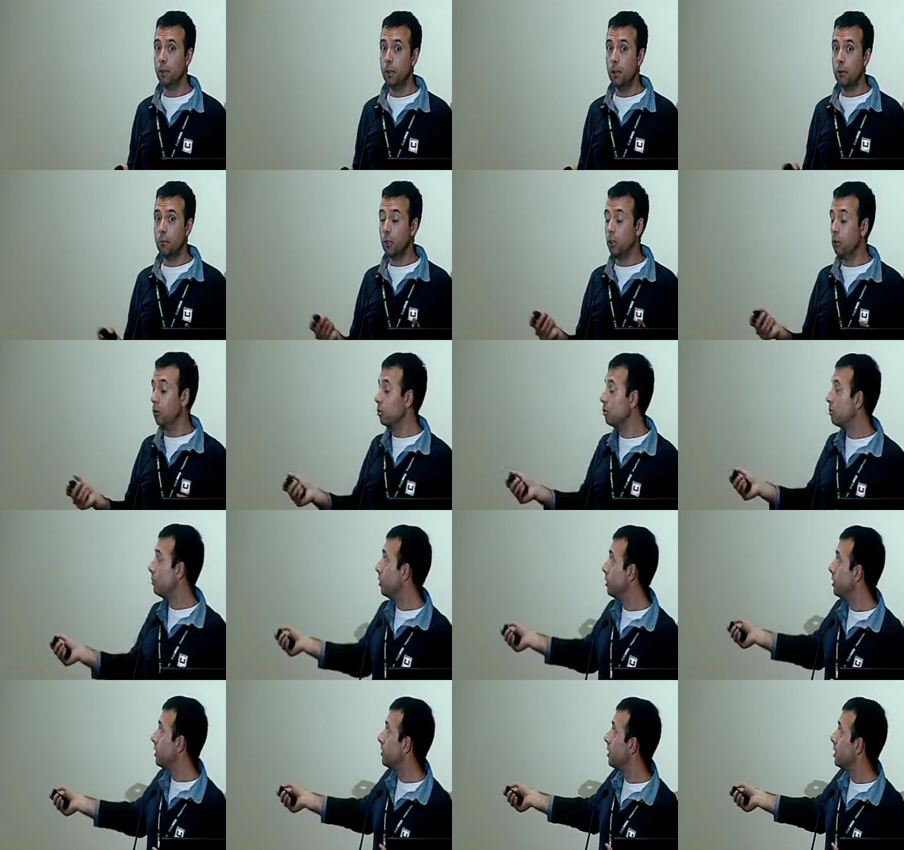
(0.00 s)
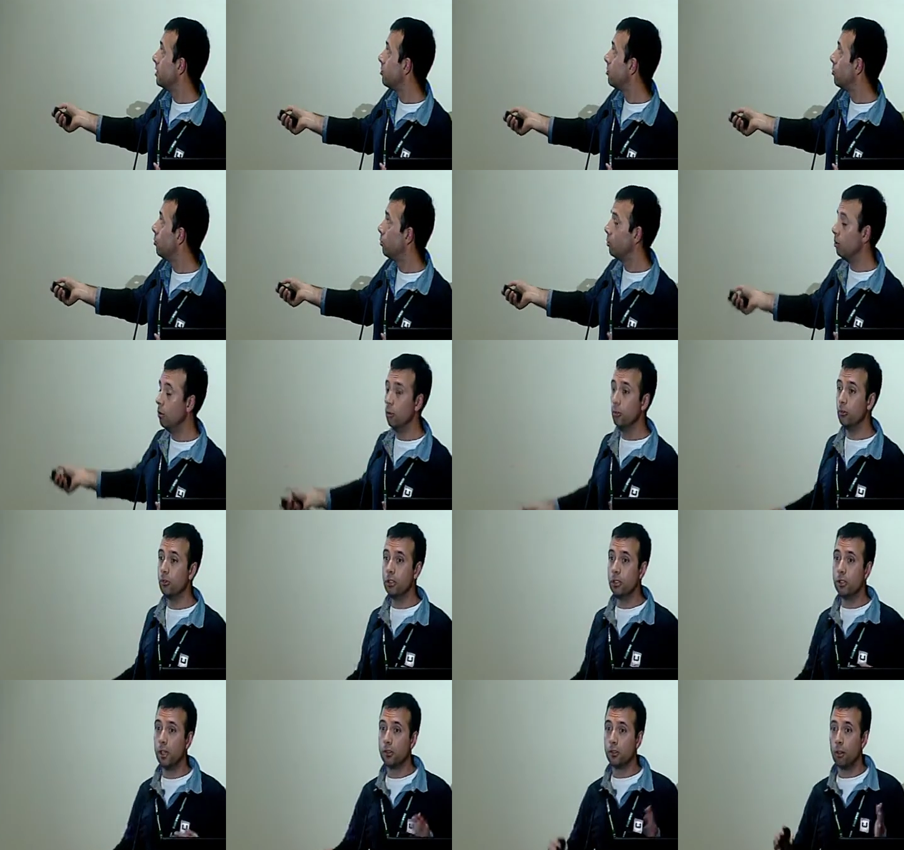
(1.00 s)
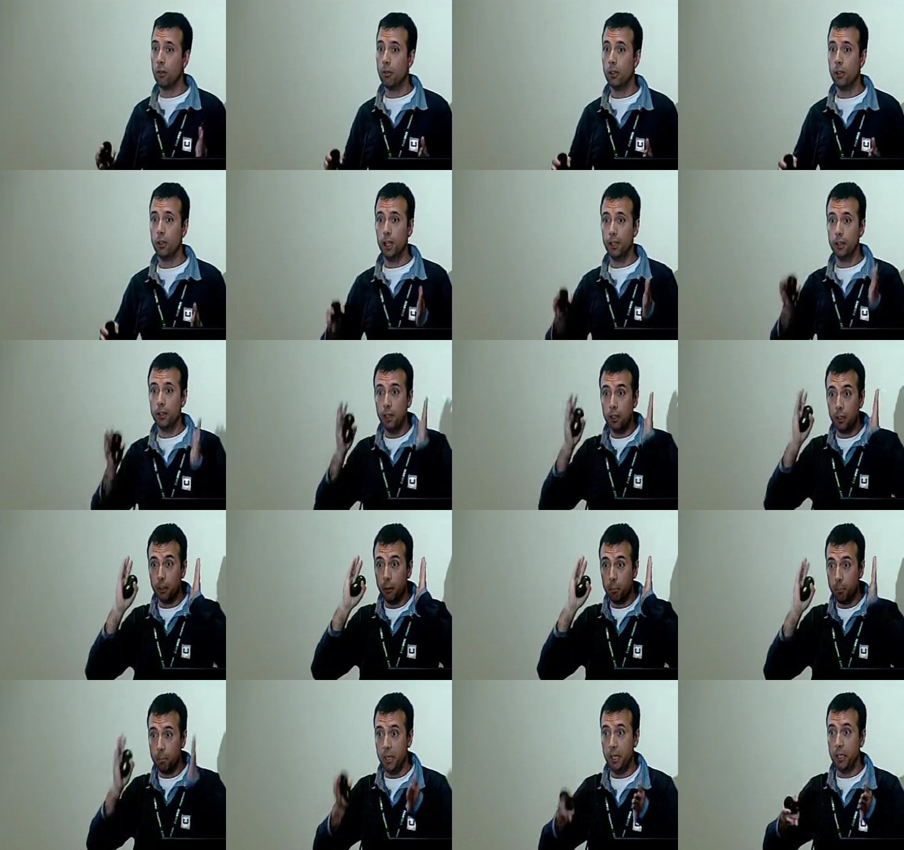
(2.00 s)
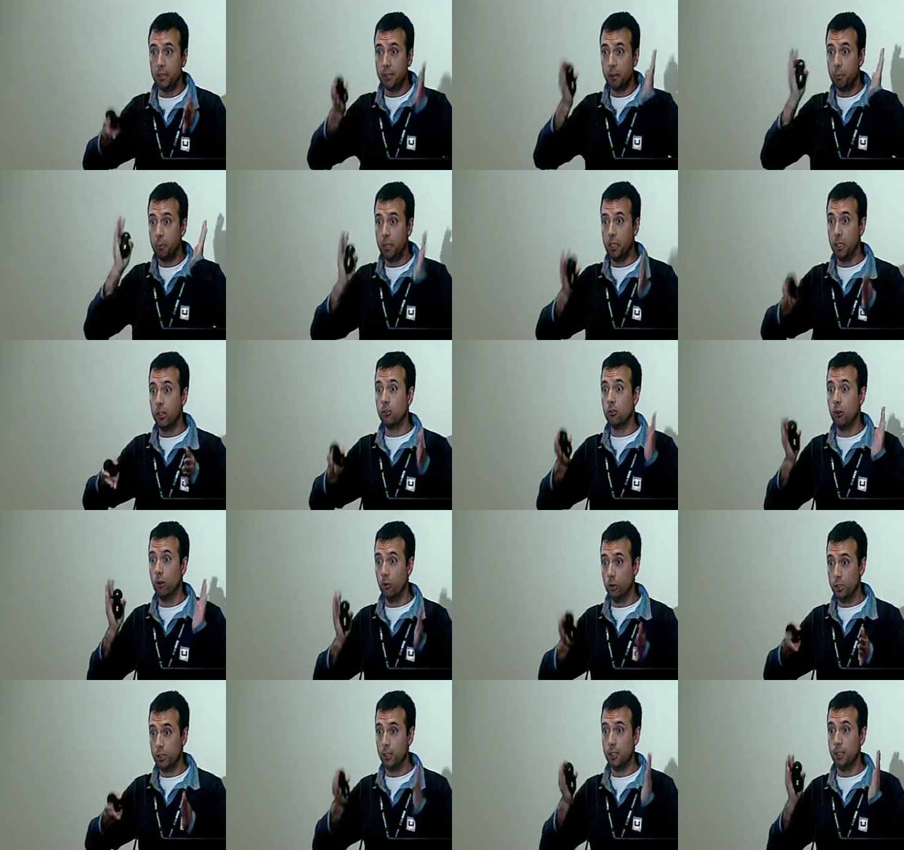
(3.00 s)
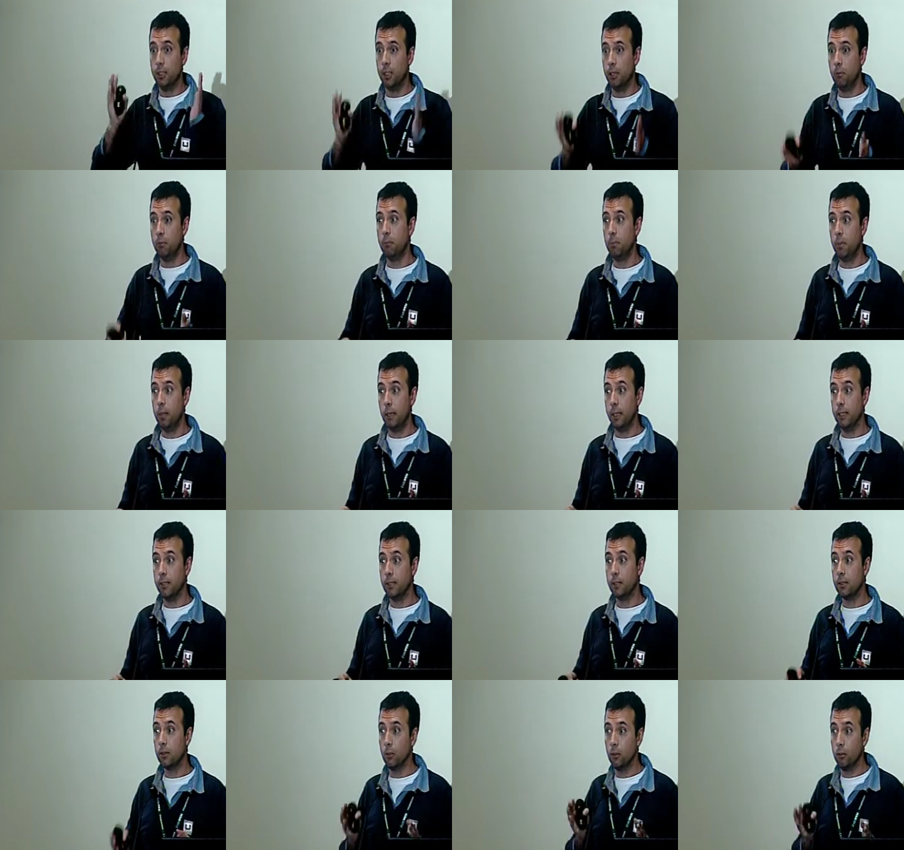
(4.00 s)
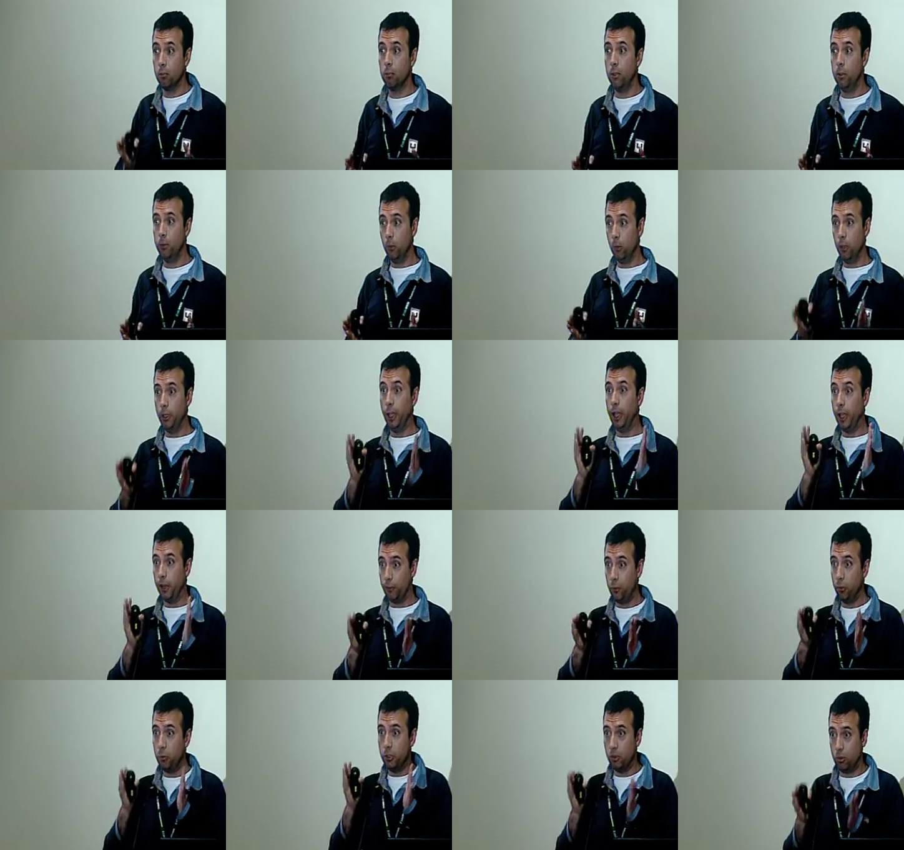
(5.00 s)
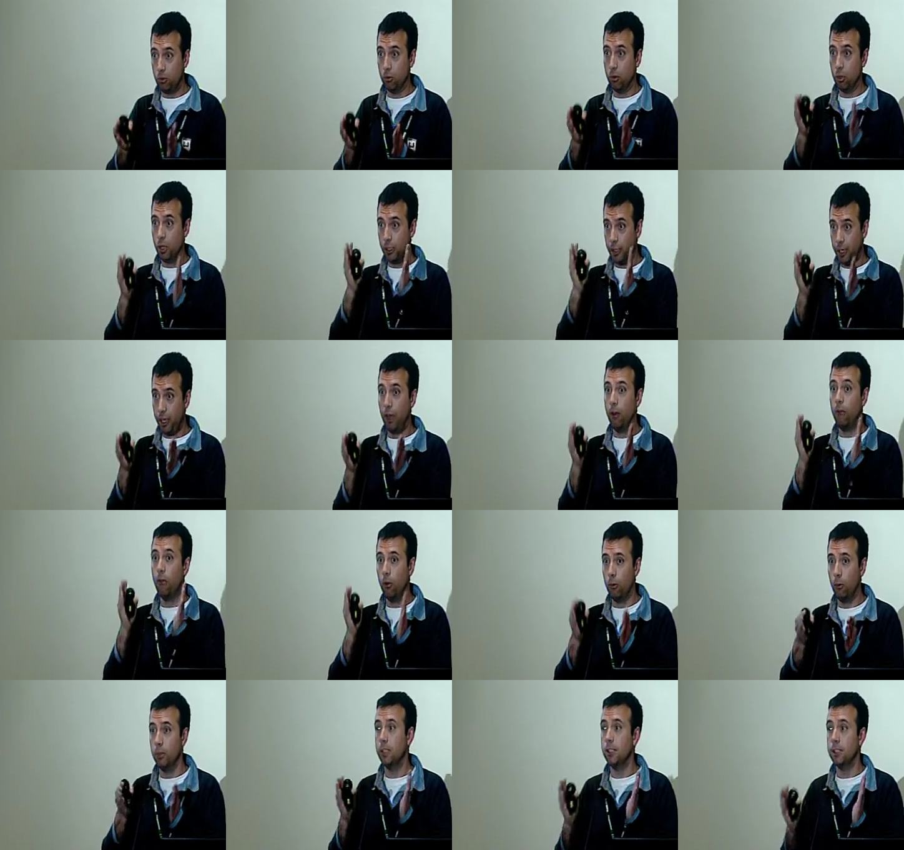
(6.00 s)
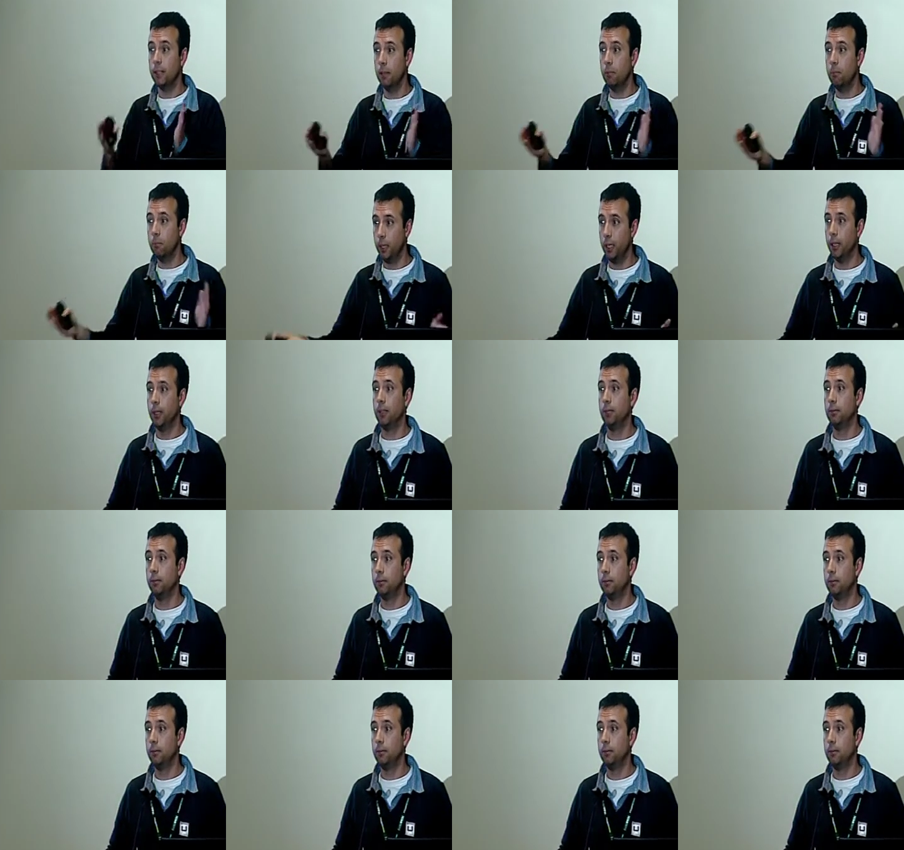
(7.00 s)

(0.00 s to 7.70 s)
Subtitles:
Because, for instance, sucrose is something that the peaks appears always in the same place. So people, they have to be sure that they have always the same peak.